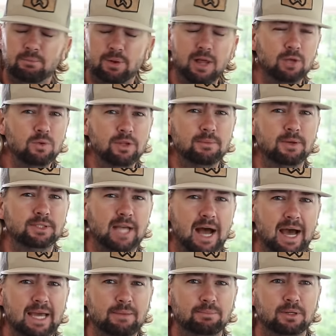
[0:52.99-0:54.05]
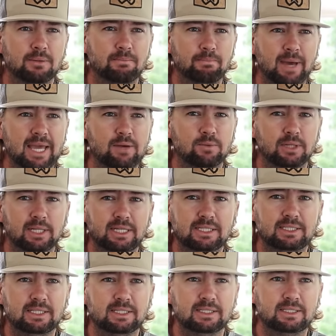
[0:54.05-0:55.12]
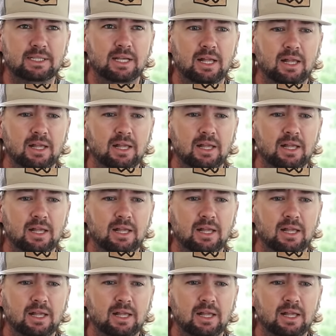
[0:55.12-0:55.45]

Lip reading: probably one of the most hyped bait releases